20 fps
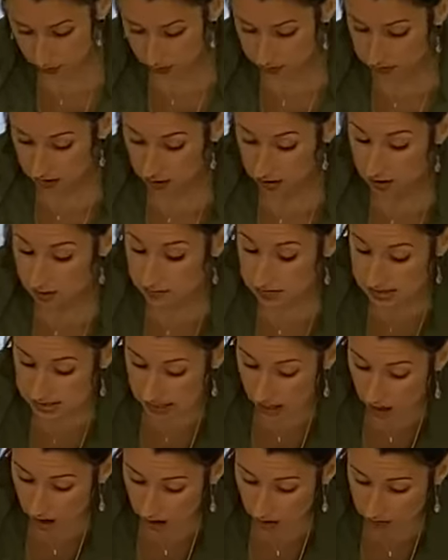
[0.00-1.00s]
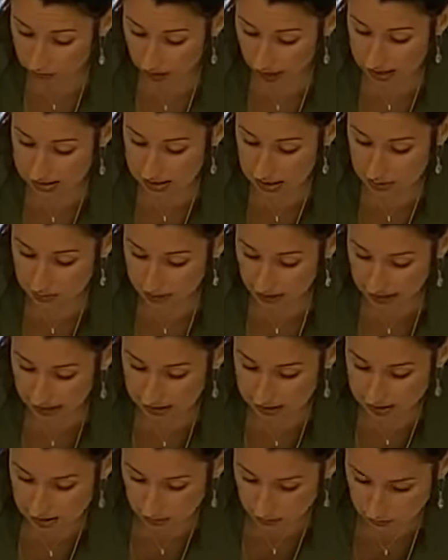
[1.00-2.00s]
Vermeer himself as he
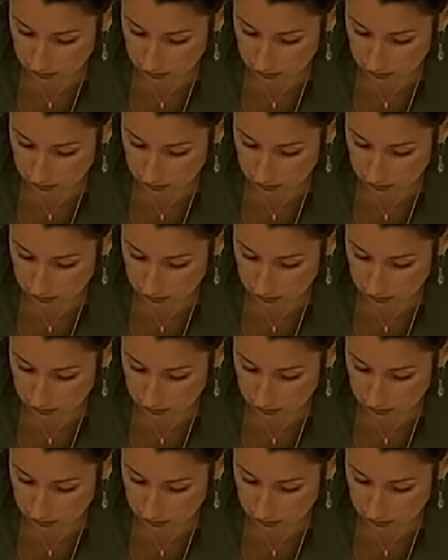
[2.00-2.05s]
paints a